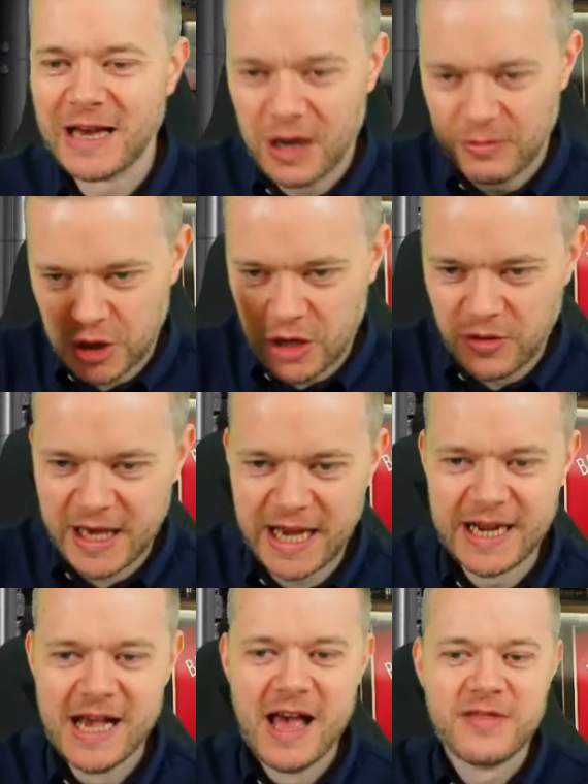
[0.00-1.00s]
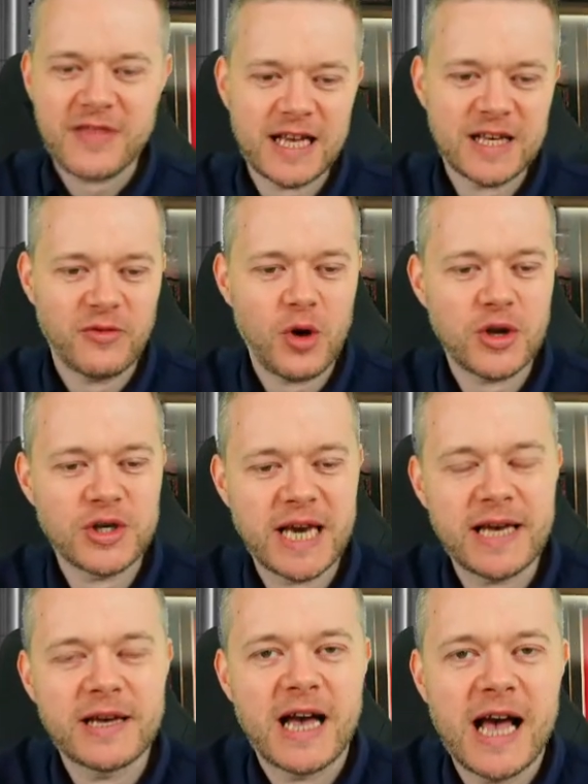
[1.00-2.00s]
I'm joking. Thanks for
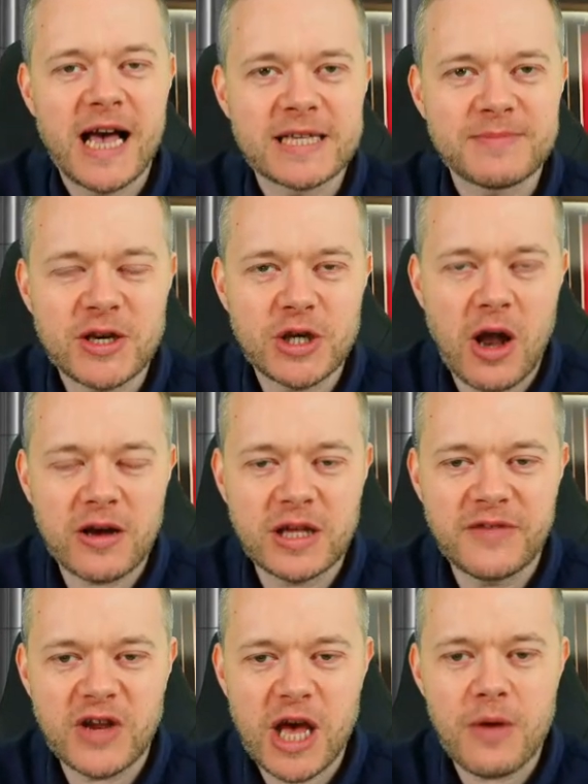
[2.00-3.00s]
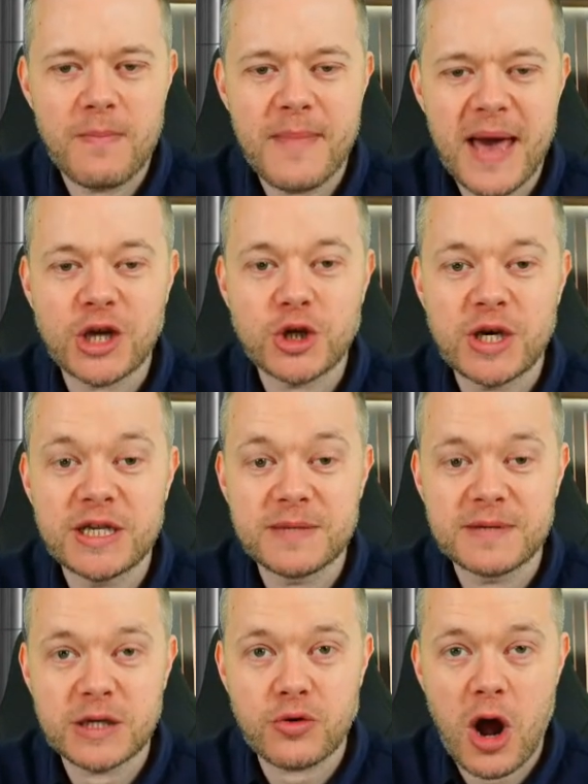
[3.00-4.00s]
watching. Uh, smash a like on the video. Make sure you
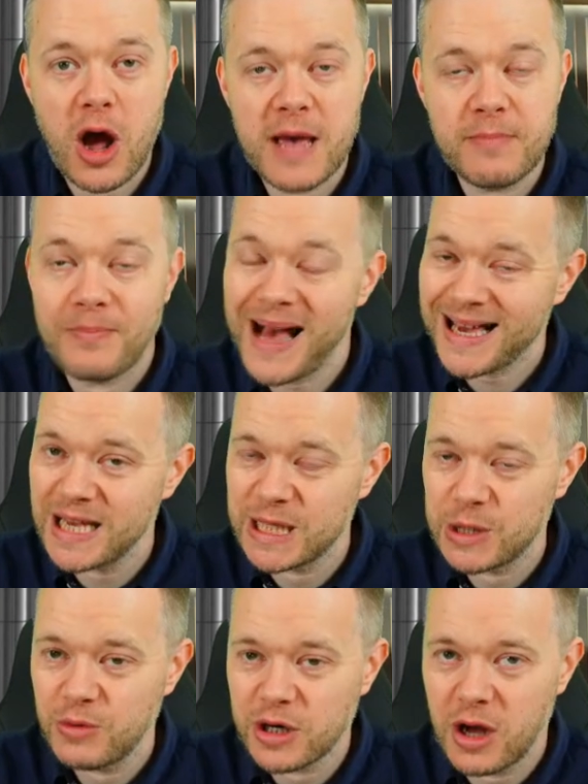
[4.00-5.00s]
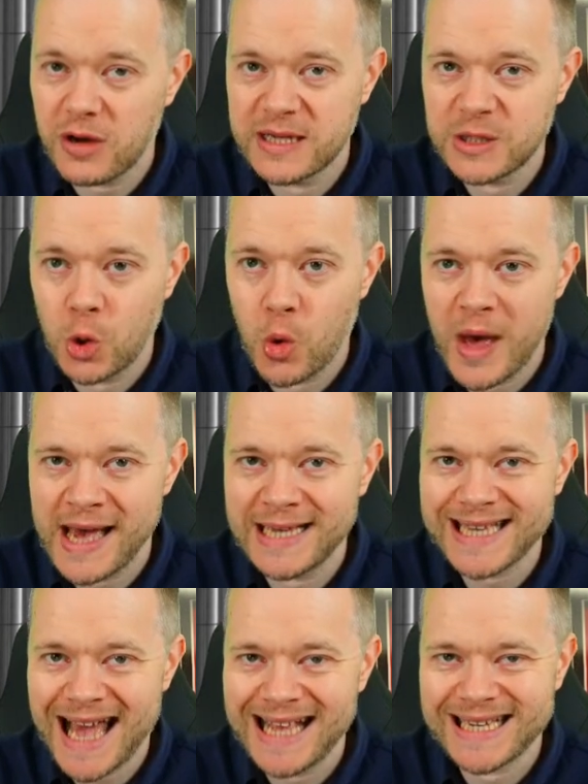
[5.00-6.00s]
subscribe. Back at 2 o'clock as
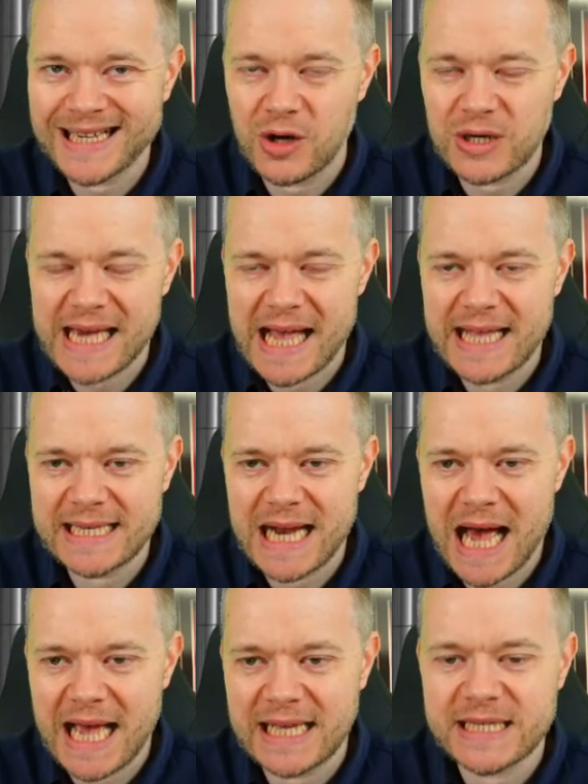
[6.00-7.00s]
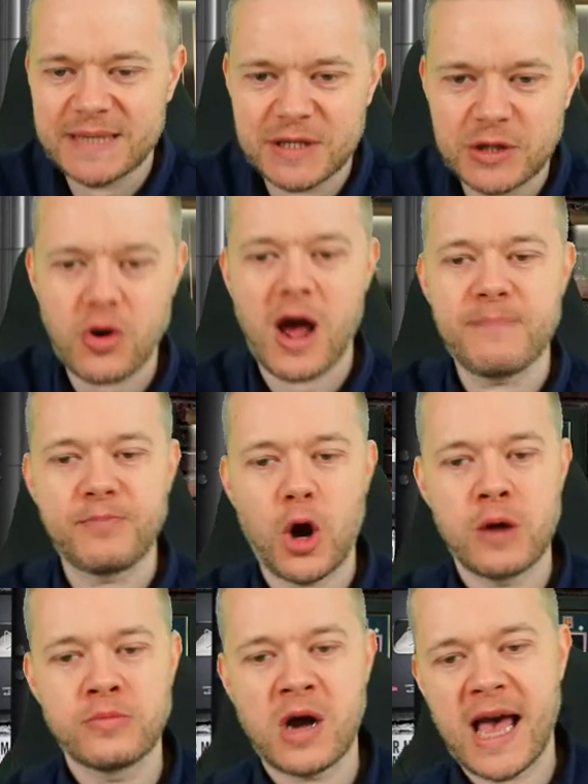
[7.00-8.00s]
always. 8 o'clock again tonight. Subscribe
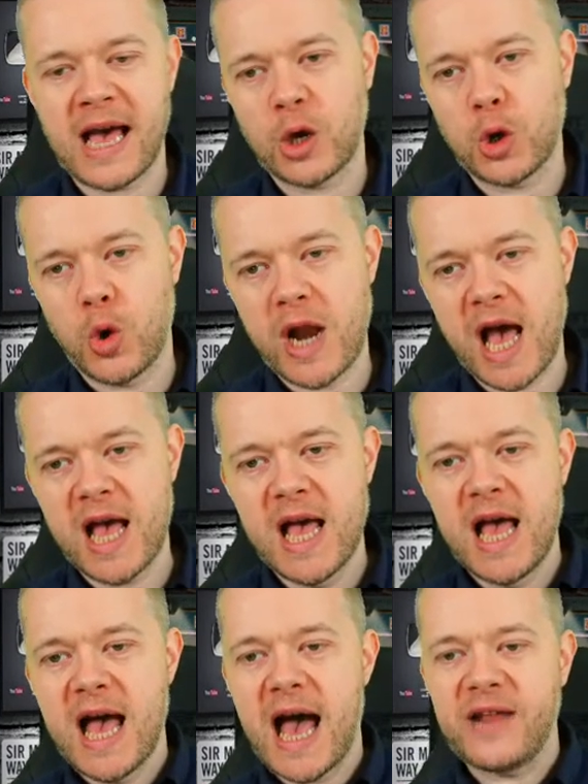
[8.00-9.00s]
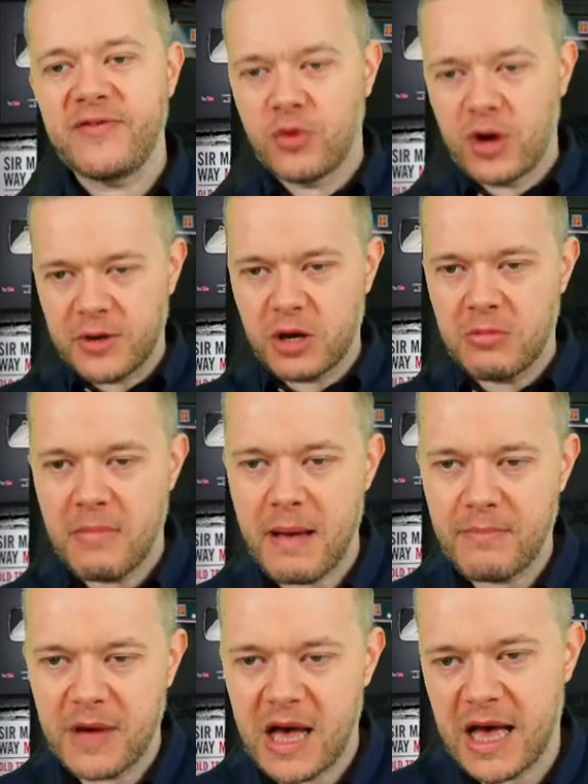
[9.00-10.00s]
bottom right hand corner. And if you want to become a
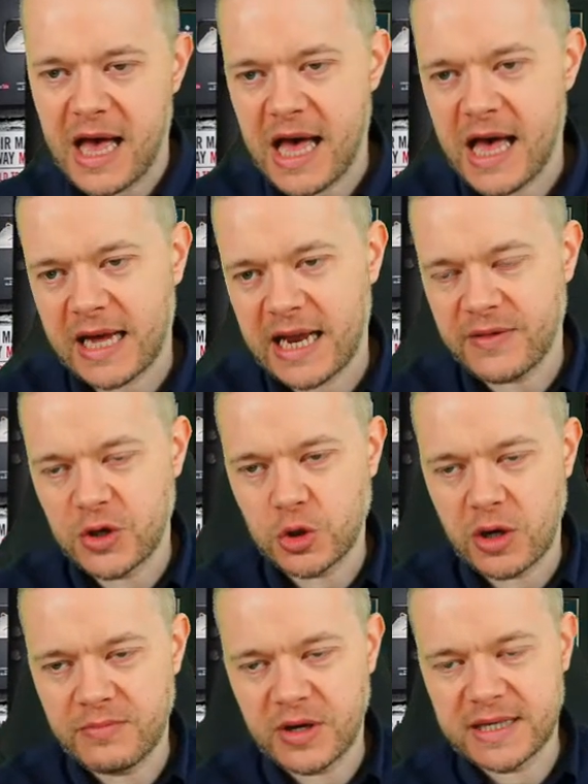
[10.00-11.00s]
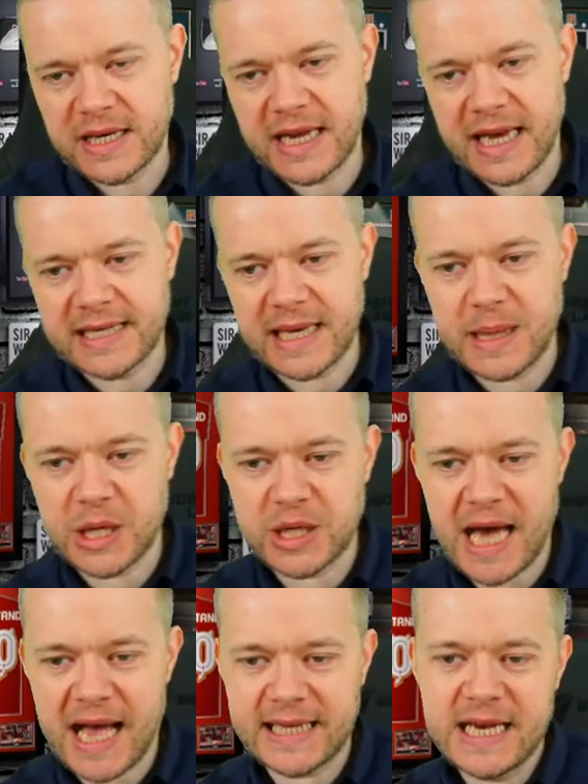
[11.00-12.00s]
member, uh, click the join button. It's in the
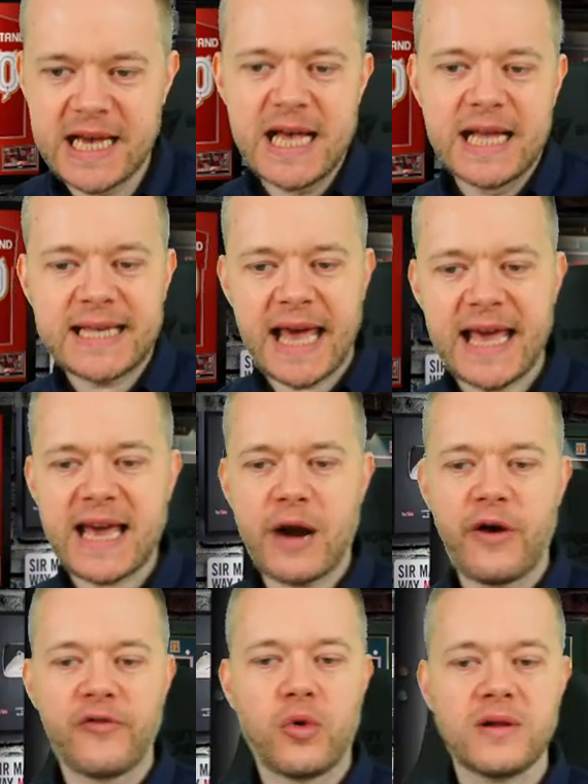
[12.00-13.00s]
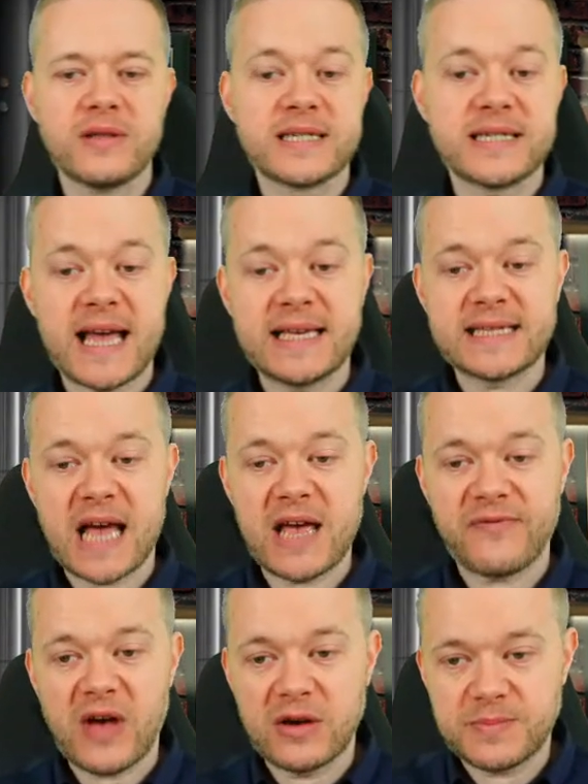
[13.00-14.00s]
chat. Take care, everyone. Stay safe.
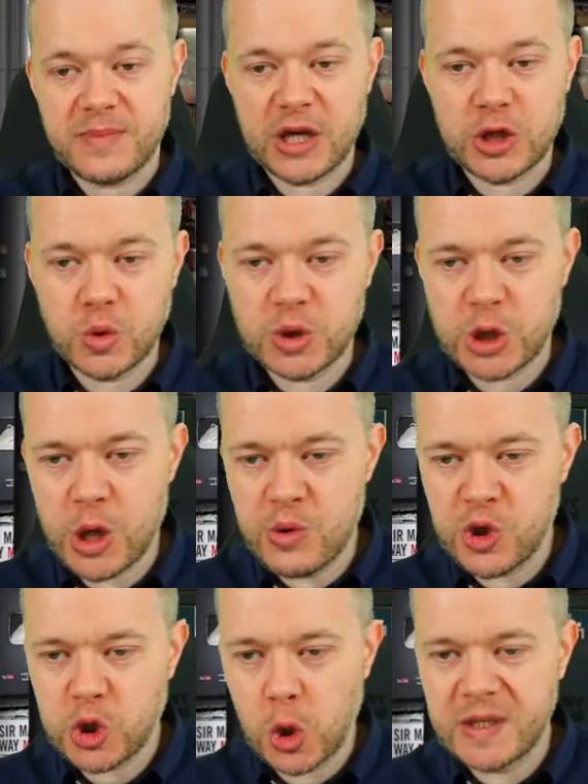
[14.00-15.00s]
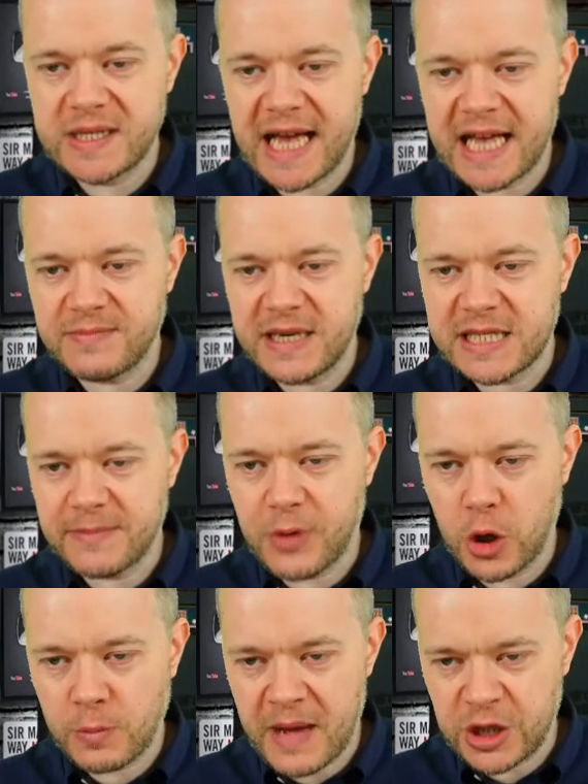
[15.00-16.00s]
I'll speak to you all soon. Sean says, Mr.
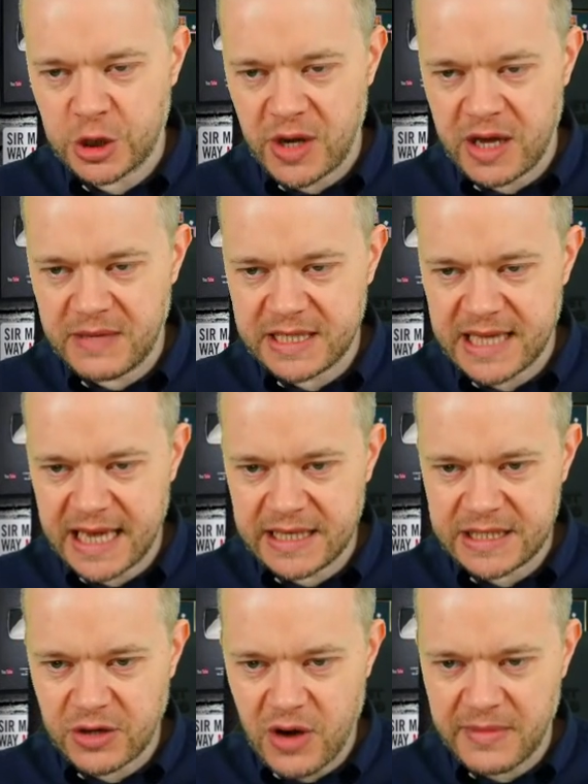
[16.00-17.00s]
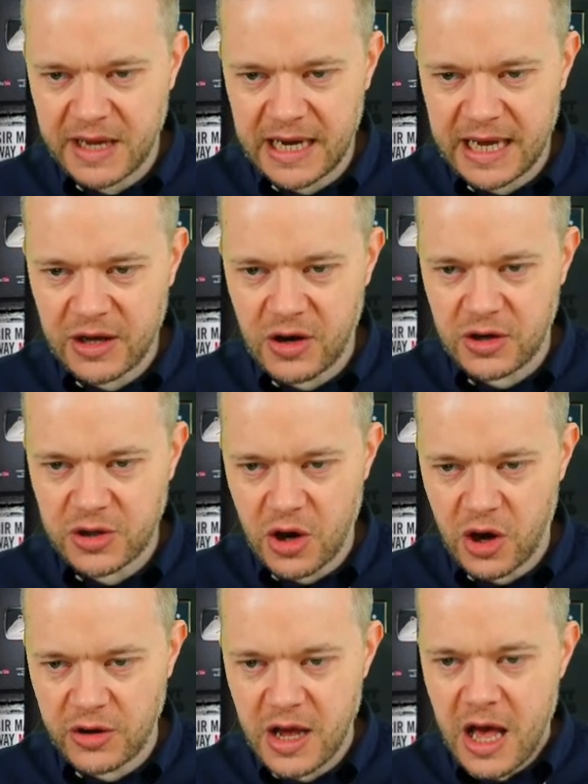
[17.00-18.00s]
Pogmentary and Mr. Instagramming Lingard
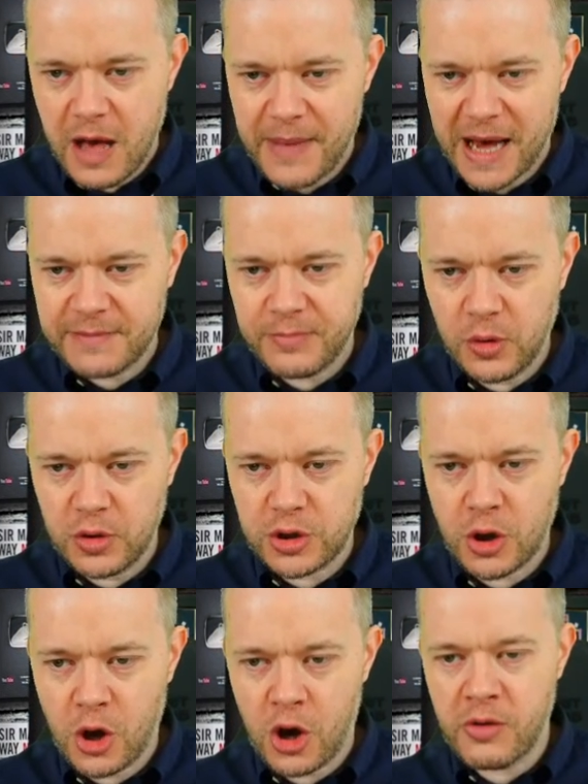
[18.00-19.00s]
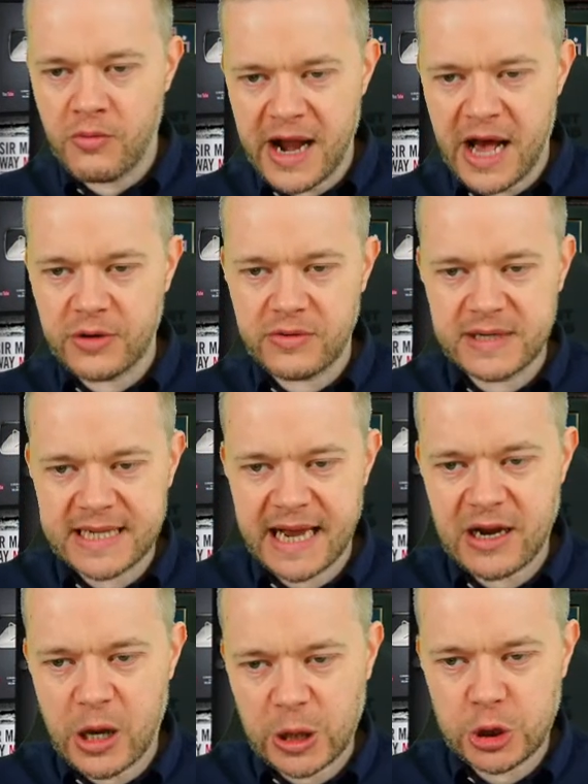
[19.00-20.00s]
gone. Bad board gone. Ronaldo and
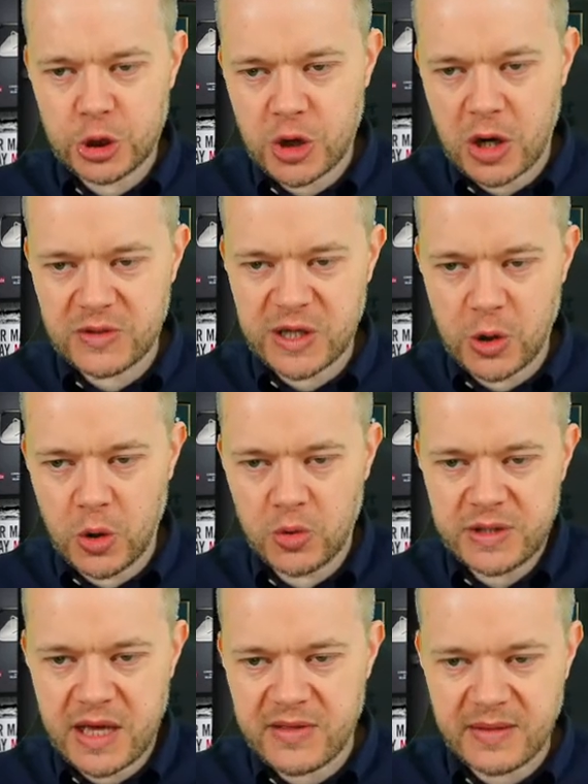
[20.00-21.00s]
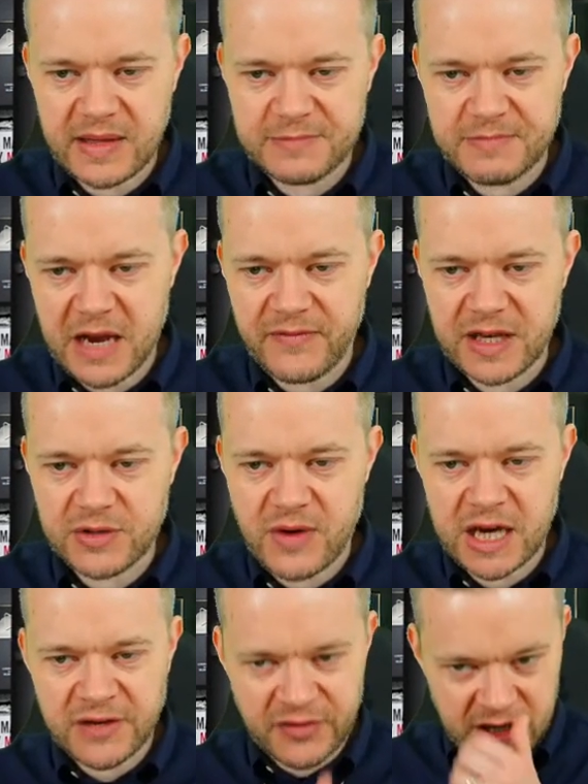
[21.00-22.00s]
Ten Hag controls it all. Do you think this benefits
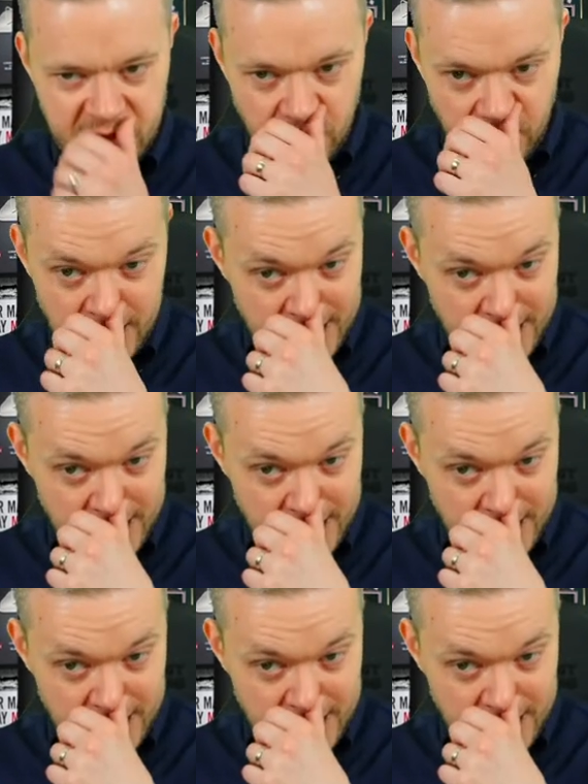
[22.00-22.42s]
Rashford and all?